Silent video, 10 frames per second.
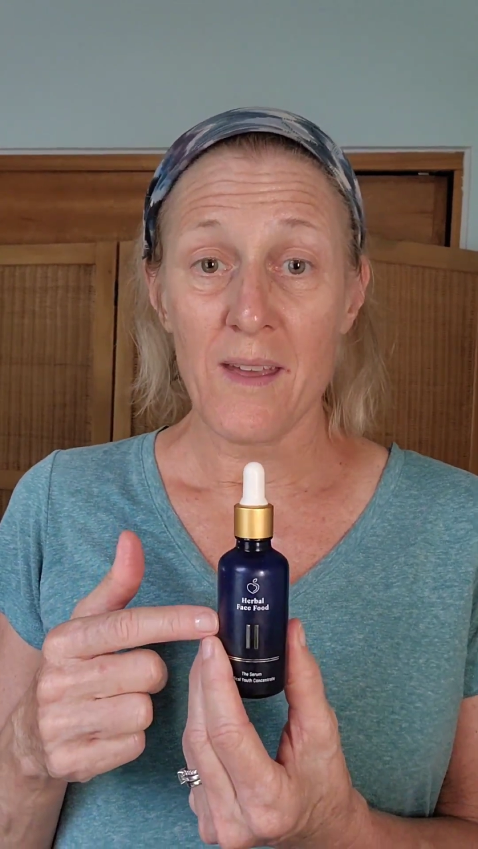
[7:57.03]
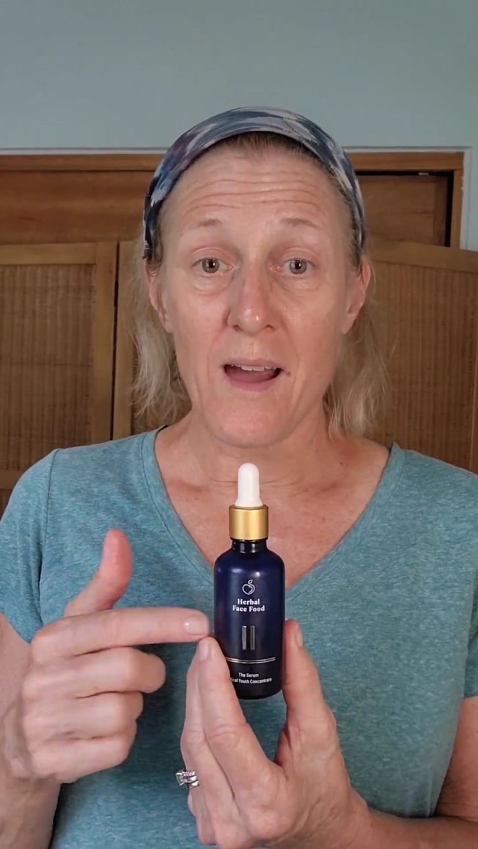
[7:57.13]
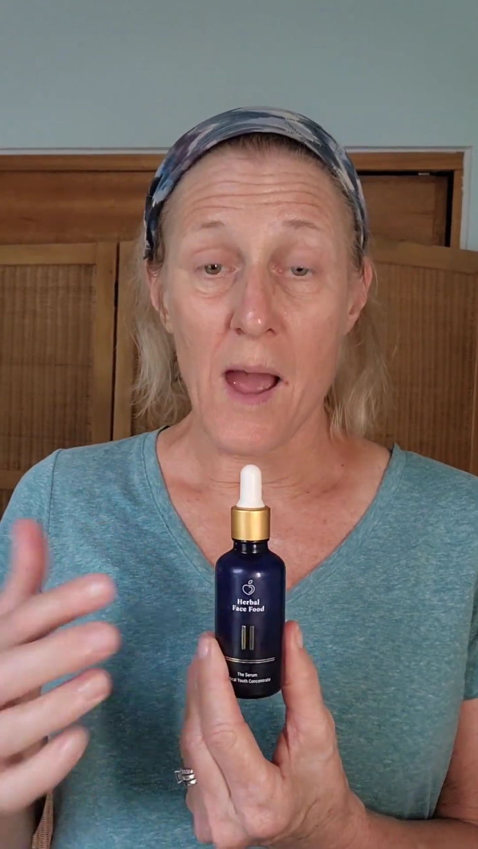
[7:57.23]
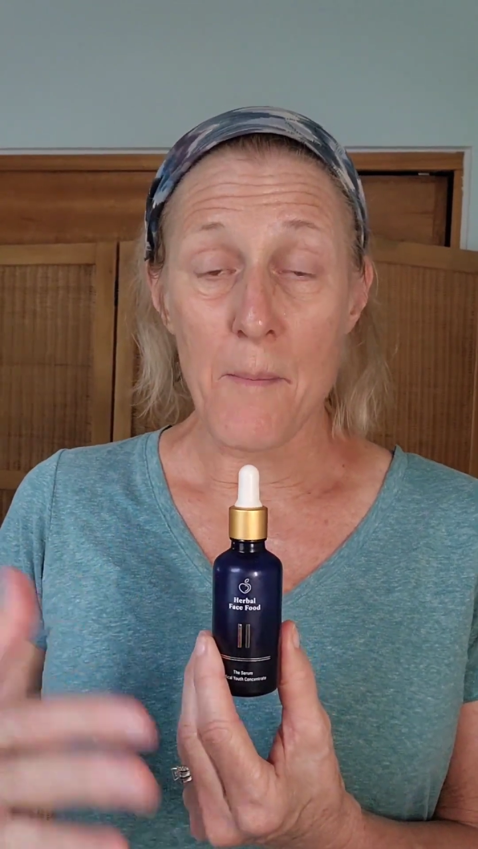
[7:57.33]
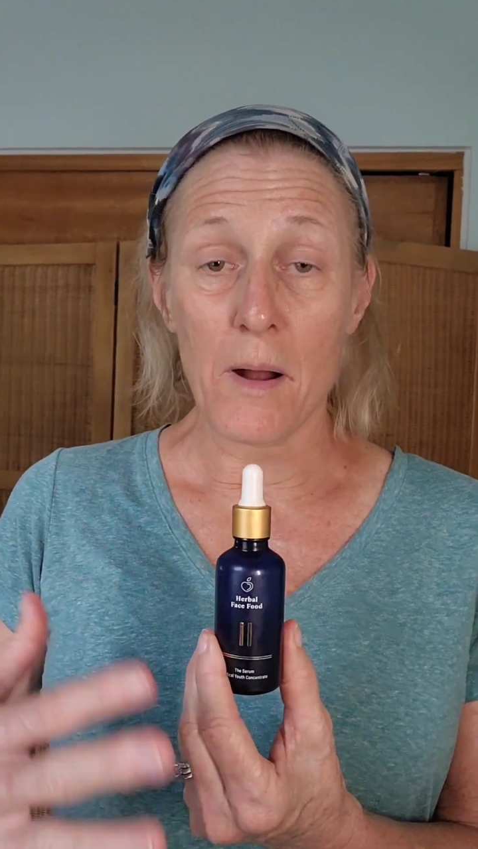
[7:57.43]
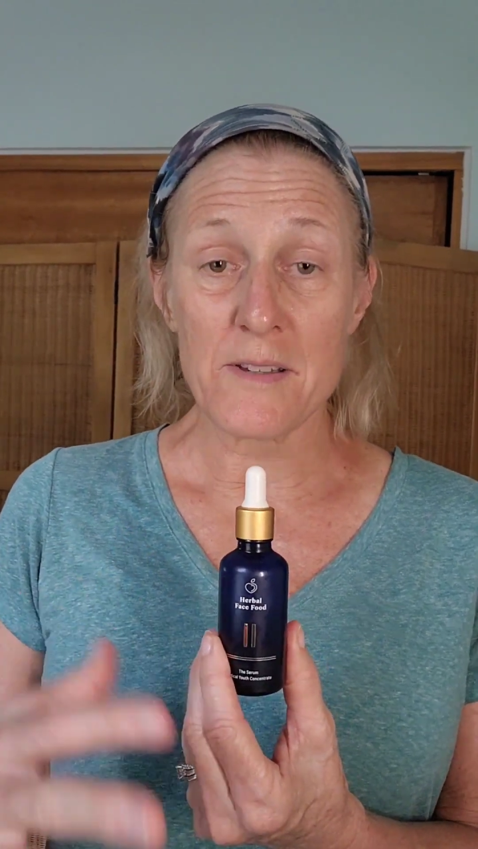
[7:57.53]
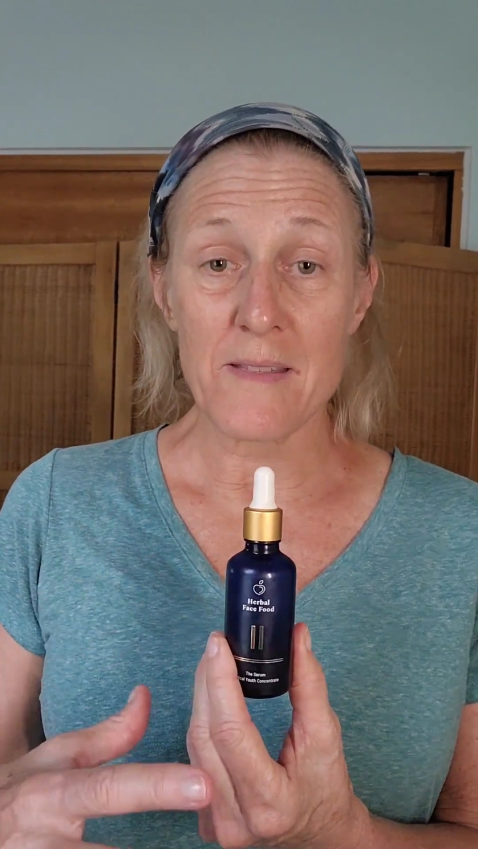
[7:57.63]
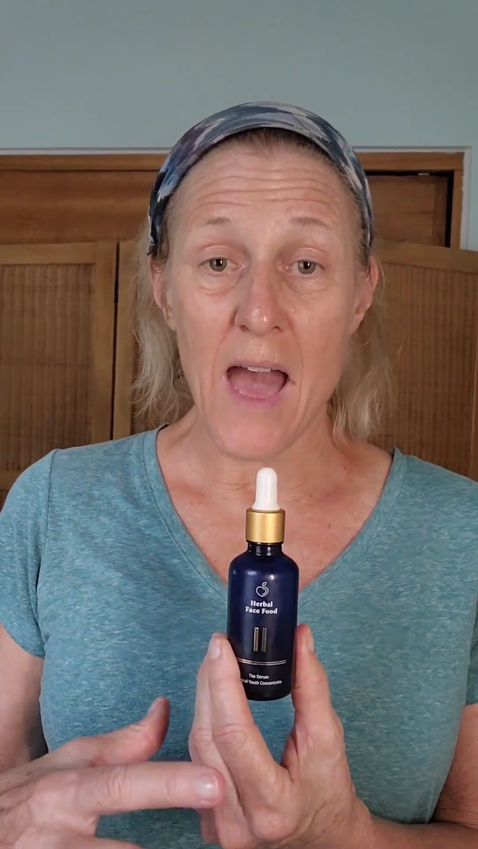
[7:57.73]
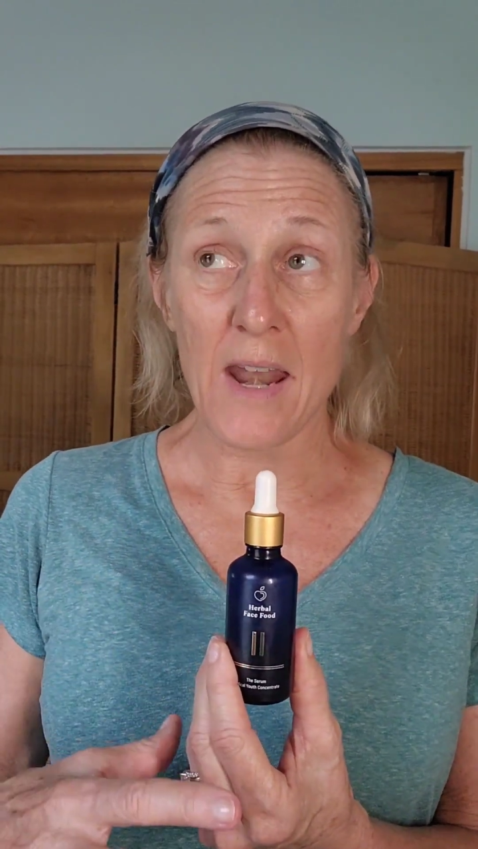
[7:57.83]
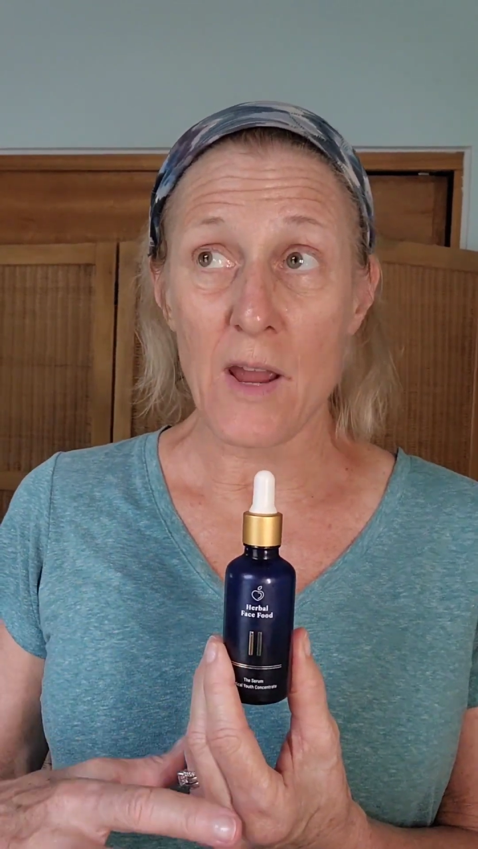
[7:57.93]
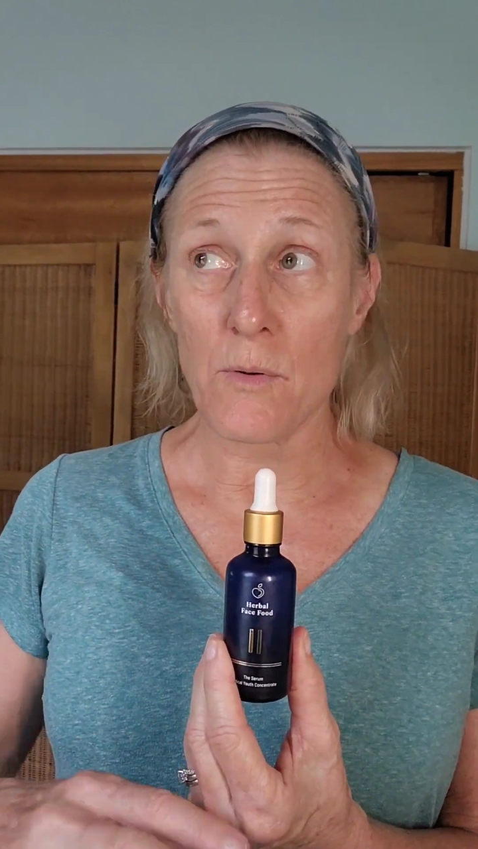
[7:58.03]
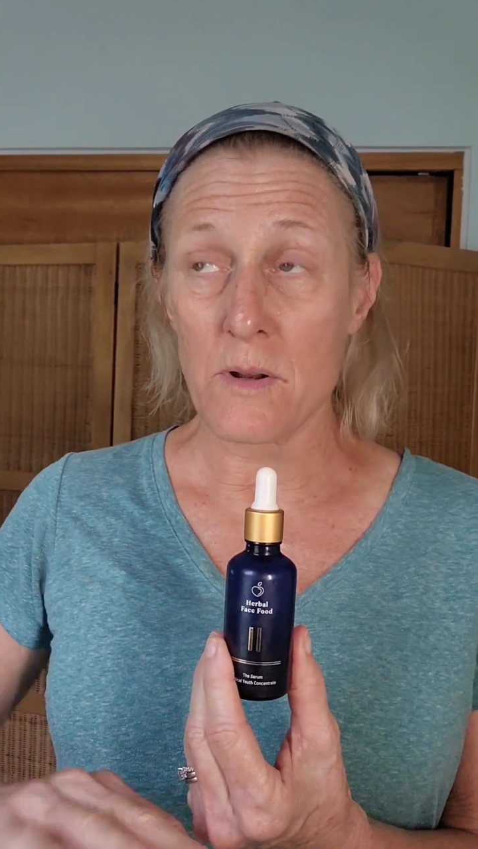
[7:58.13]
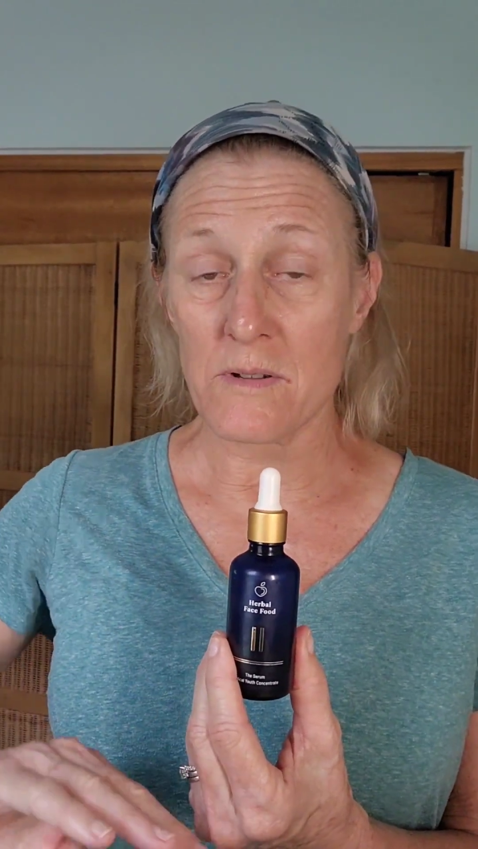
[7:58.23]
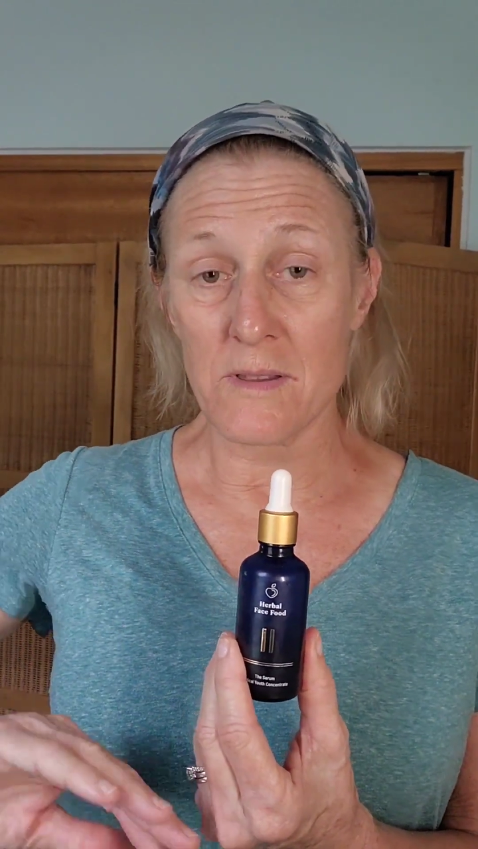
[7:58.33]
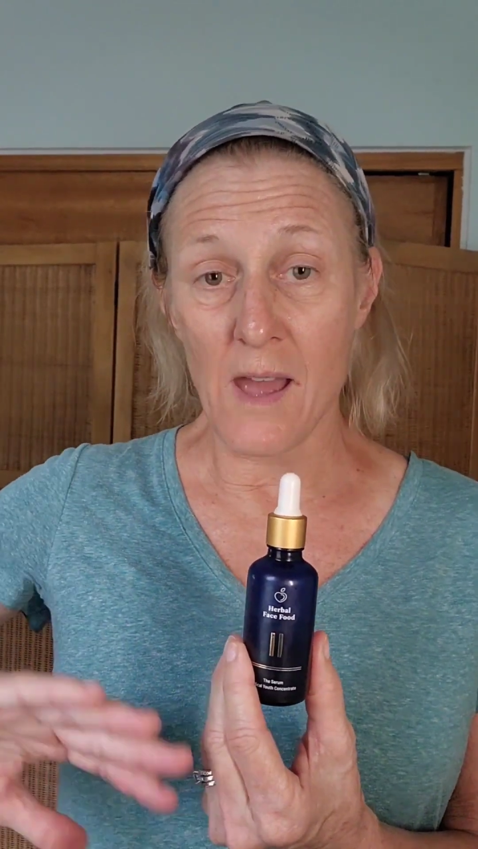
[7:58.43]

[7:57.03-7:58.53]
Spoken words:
I'm onto that. I did